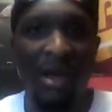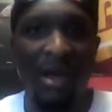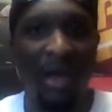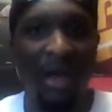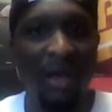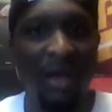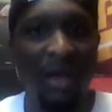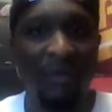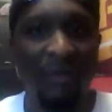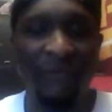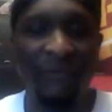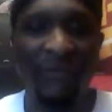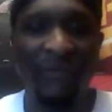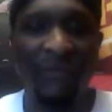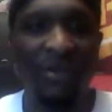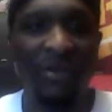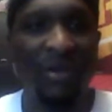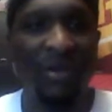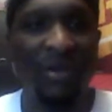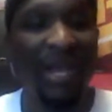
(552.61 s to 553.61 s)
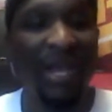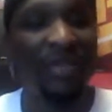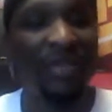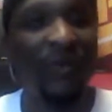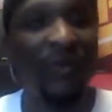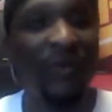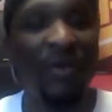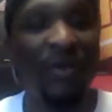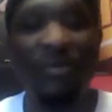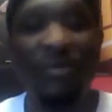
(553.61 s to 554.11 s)
Vince Carter had
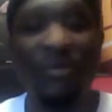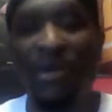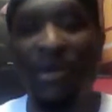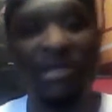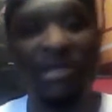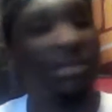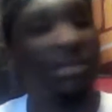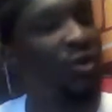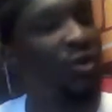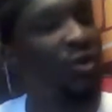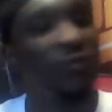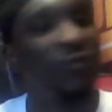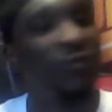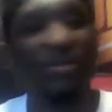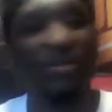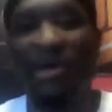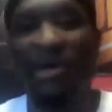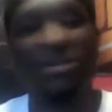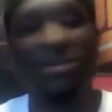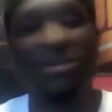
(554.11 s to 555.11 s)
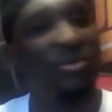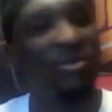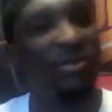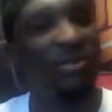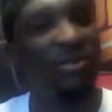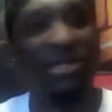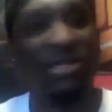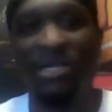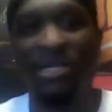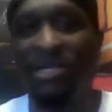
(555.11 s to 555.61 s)
12 points, no rebounds,
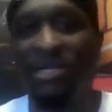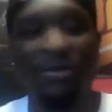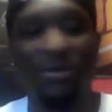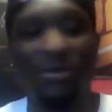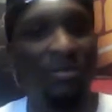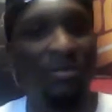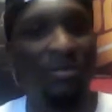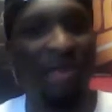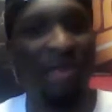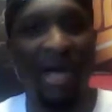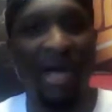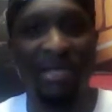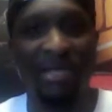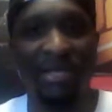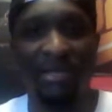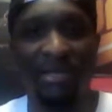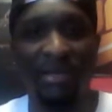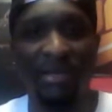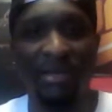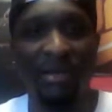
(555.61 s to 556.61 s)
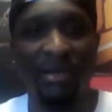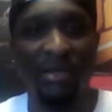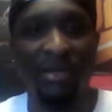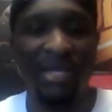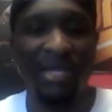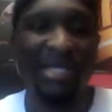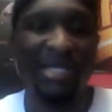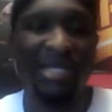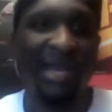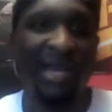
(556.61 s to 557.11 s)
no assists, no blocks.
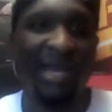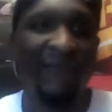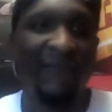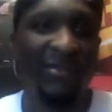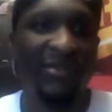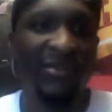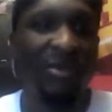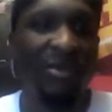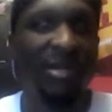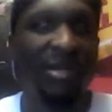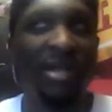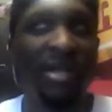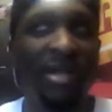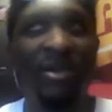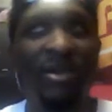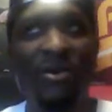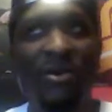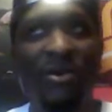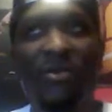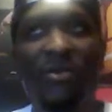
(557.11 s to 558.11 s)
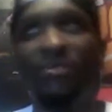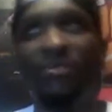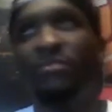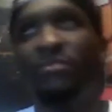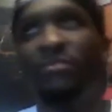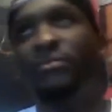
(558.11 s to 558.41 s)
Is that a sign of Vince Carter getting old?